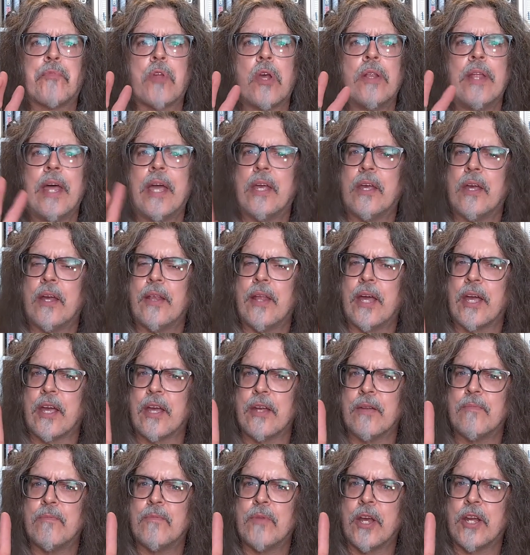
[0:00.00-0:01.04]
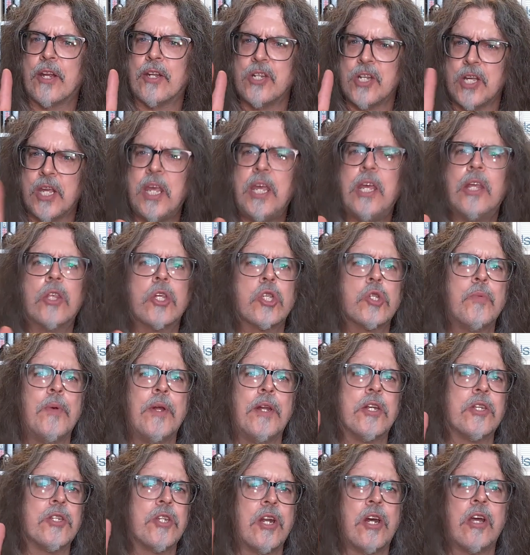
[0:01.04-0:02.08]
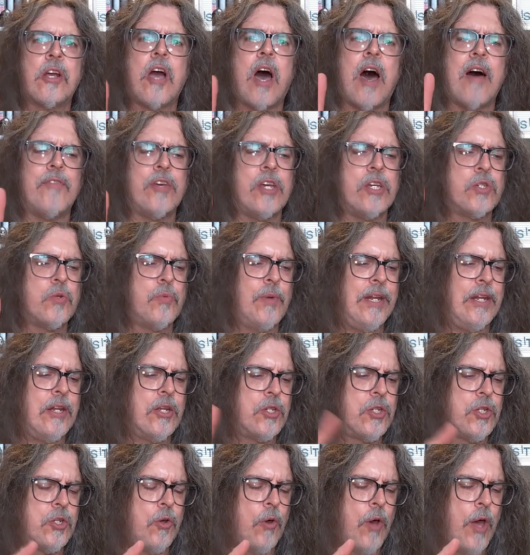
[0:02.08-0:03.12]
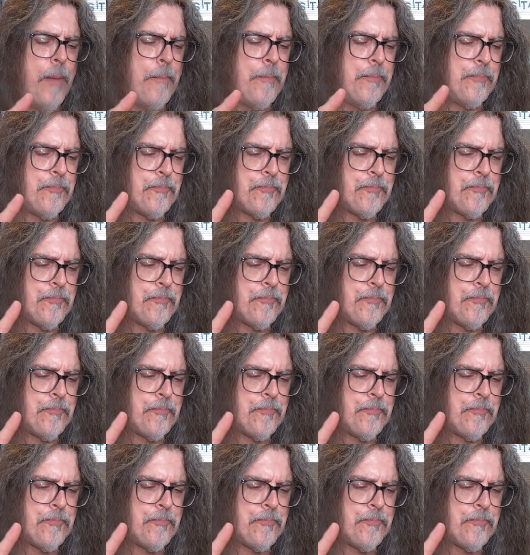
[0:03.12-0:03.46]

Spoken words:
like a tequila sweetness, an agave sweetness to it.